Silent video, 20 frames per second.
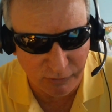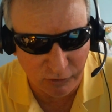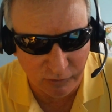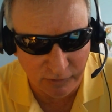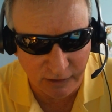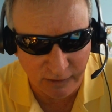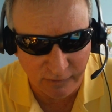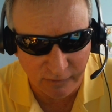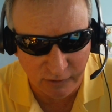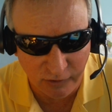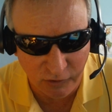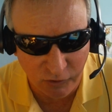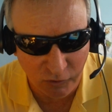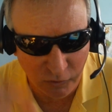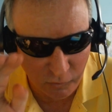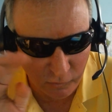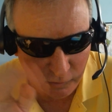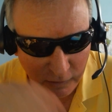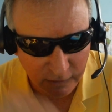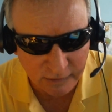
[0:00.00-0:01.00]
building the
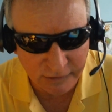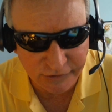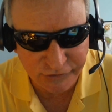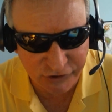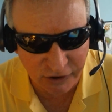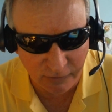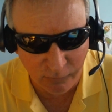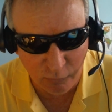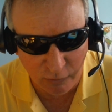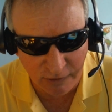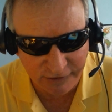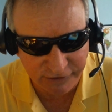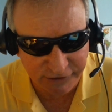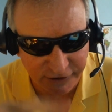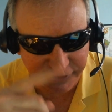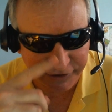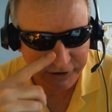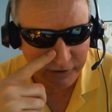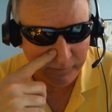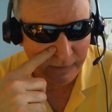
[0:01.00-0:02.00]
new subway
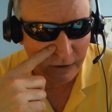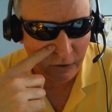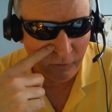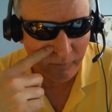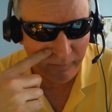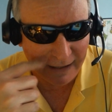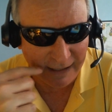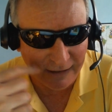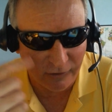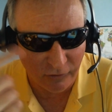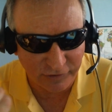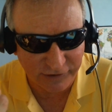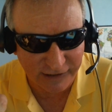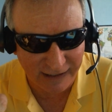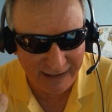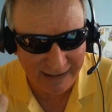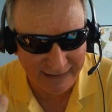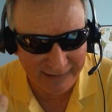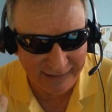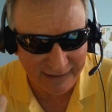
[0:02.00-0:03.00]
system out by
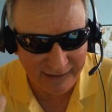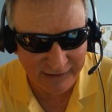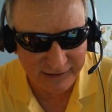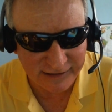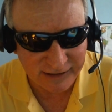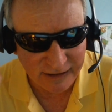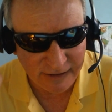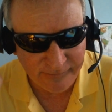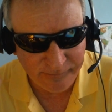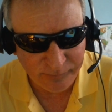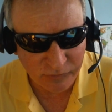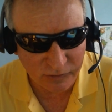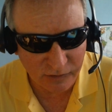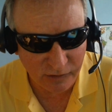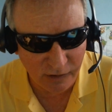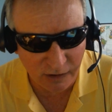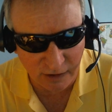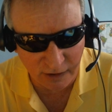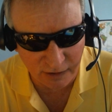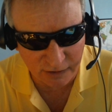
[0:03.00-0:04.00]
Los Andes
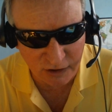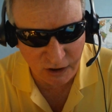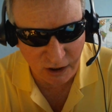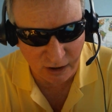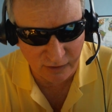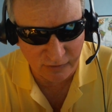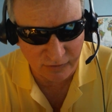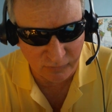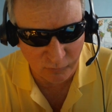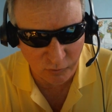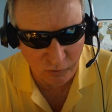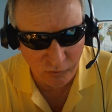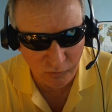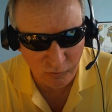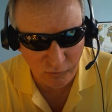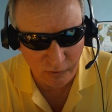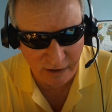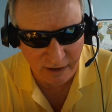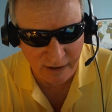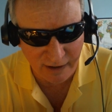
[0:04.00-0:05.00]
cut
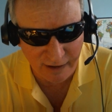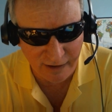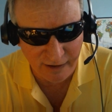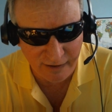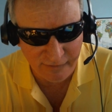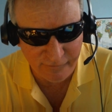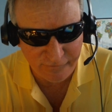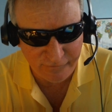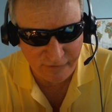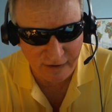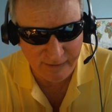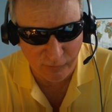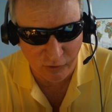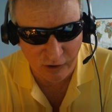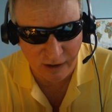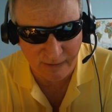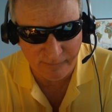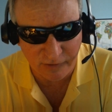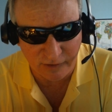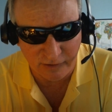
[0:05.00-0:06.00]
through a
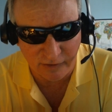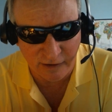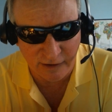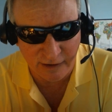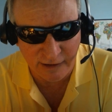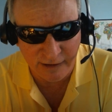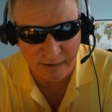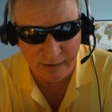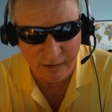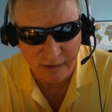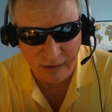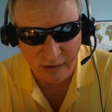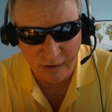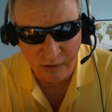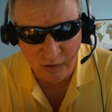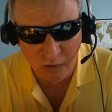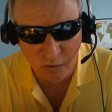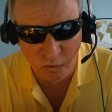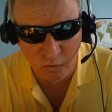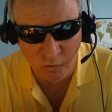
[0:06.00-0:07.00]
fiber optic line
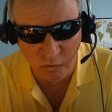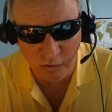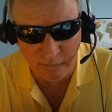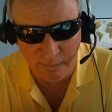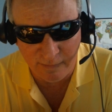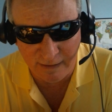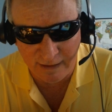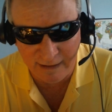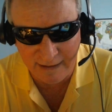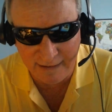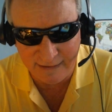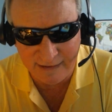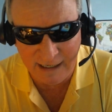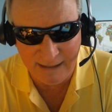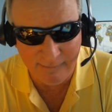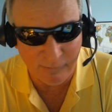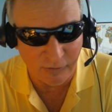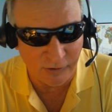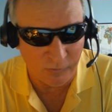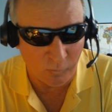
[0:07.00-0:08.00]
owned by
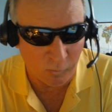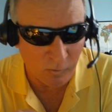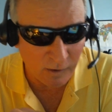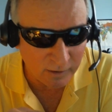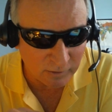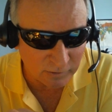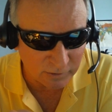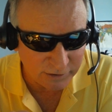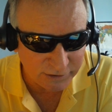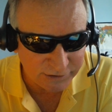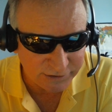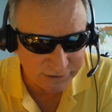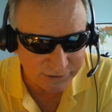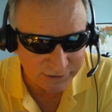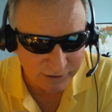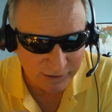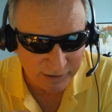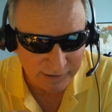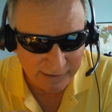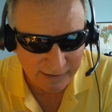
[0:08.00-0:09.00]
Cable and
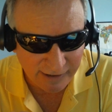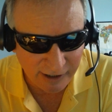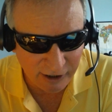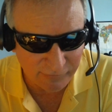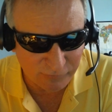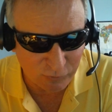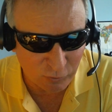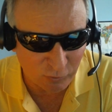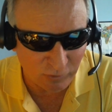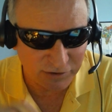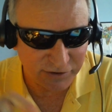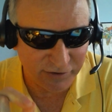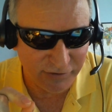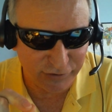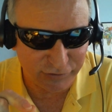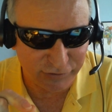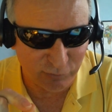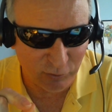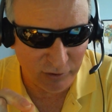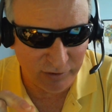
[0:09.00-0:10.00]
Wireless. And of course,
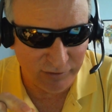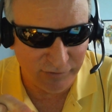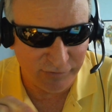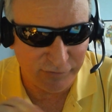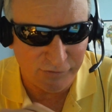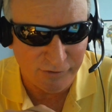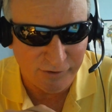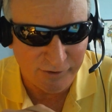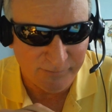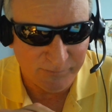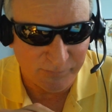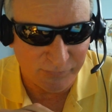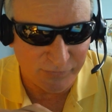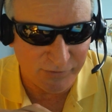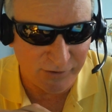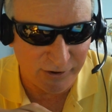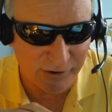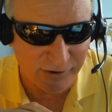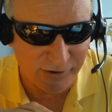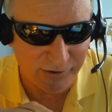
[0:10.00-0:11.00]
this runs
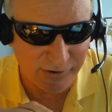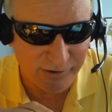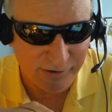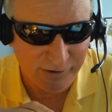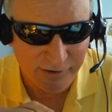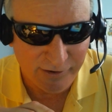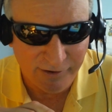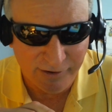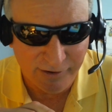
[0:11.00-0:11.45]
their